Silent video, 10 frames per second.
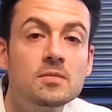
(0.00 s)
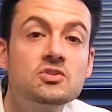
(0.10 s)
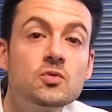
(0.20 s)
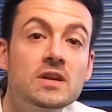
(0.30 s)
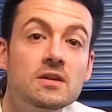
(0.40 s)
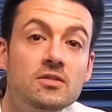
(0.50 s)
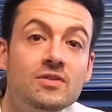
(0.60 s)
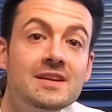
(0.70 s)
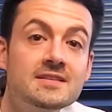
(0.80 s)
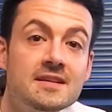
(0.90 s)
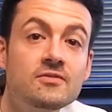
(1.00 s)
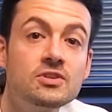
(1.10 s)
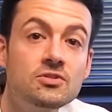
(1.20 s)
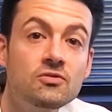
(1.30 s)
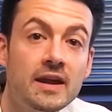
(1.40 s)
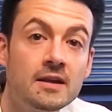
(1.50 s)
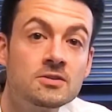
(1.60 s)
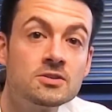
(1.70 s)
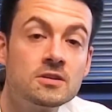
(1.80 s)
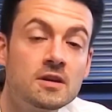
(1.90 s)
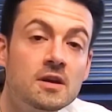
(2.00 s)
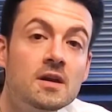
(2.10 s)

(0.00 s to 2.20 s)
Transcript: between a three to seven year range